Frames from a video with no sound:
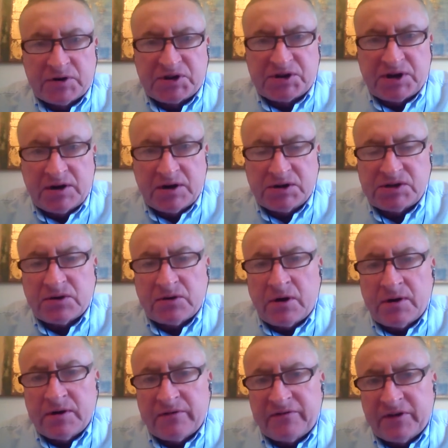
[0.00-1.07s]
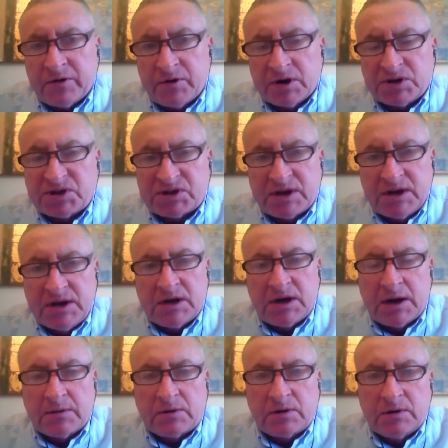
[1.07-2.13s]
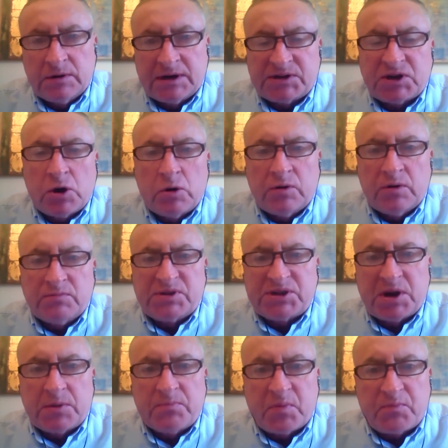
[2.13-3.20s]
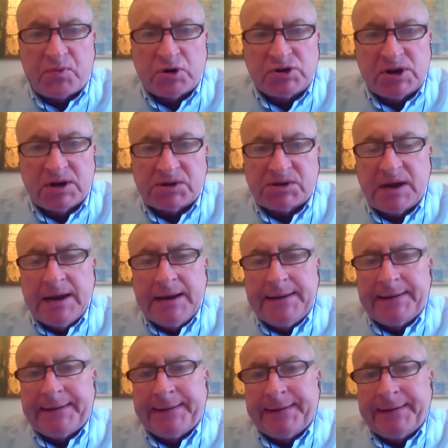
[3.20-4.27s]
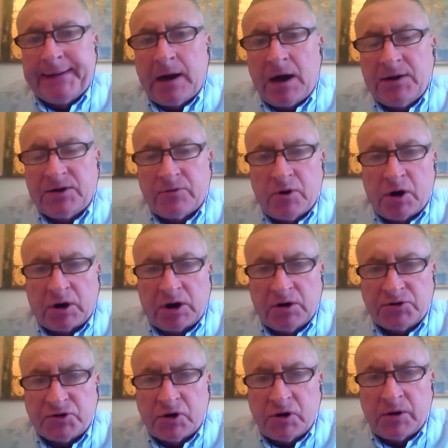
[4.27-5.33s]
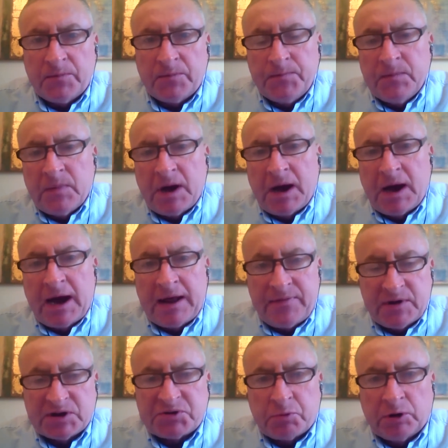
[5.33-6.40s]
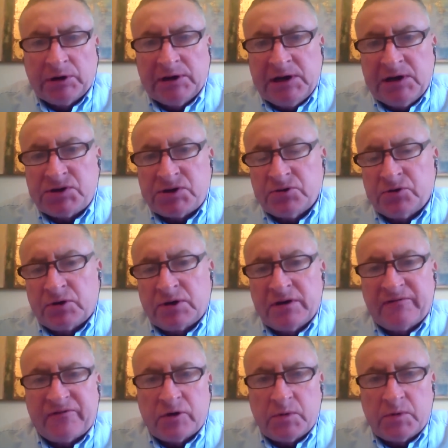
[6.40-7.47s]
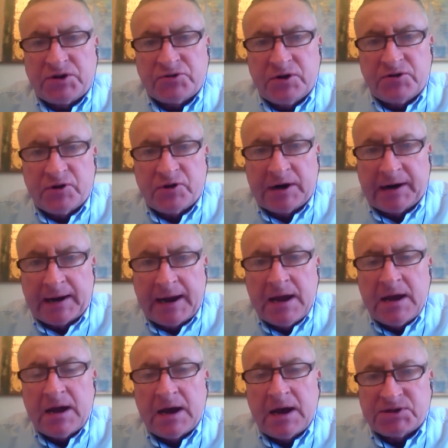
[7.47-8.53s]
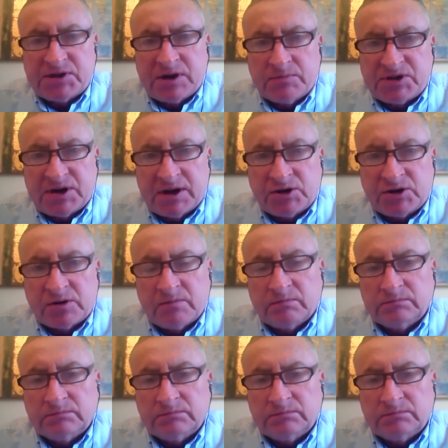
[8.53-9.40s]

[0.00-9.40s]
studies on the various, let's call them sub-projects under our control. And this will lead to confirmatory drilling at some stage.